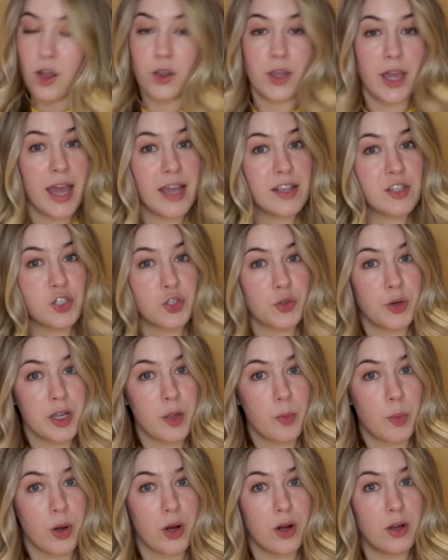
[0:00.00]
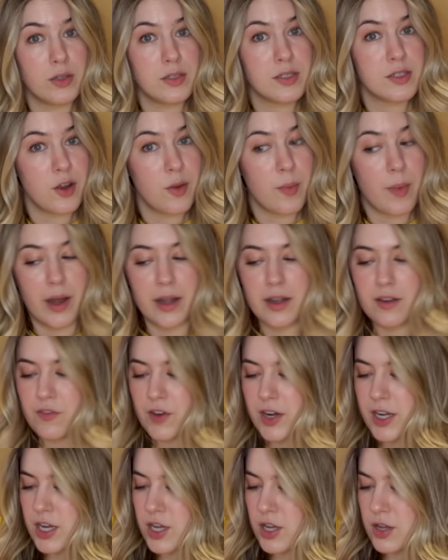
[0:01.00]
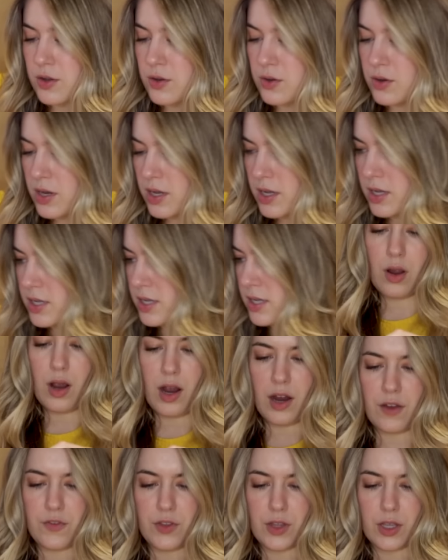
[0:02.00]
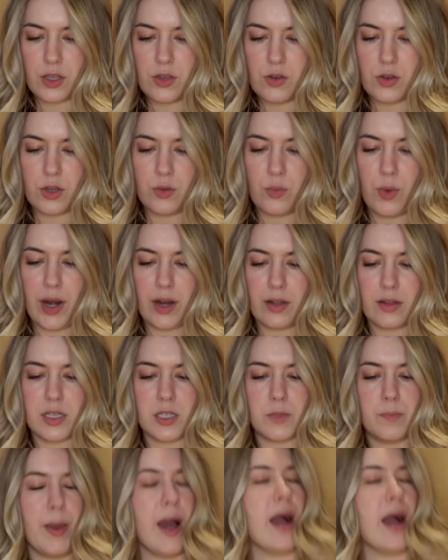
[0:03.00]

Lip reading: Okay, string of pearls, don't mind if I do. I feel like you could wear this